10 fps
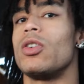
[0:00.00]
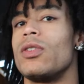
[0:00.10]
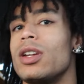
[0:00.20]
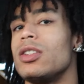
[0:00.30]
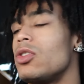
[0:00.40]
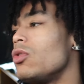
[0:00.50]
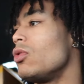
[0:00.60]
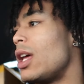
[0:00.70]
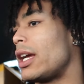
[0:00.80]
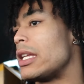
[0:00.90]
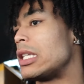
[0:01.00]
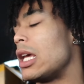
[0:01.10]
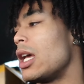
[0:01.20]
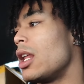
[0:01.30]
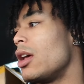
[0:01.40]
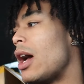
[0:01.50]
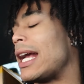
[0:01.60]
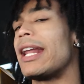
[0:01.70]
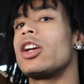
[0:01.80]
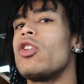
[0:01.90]
going to, like I said, I
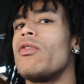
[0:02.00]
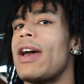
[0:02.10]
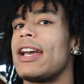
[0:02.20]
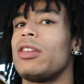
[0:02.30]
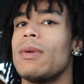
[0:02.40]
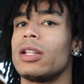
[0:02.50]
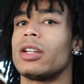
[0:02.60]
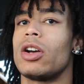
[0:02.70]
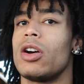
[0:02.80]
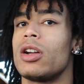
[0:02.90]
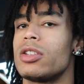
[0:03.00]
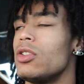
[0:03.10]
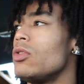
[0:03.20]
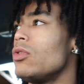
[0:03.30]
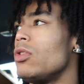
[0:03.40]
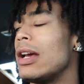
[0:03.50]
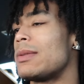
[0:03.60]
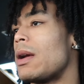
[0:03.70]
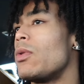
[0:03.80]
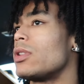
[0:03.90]
gotta go vacuum out the car too. You
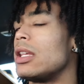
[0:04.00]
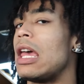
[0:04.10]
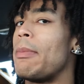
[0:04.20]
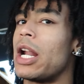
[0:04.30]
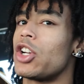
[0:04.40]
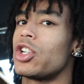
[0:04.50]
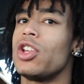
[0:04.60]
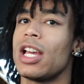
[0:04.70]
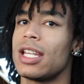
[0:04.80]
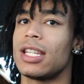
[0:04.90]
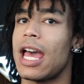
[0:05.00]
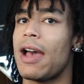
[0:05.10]
guys probably won't see that, but I'll show you guys the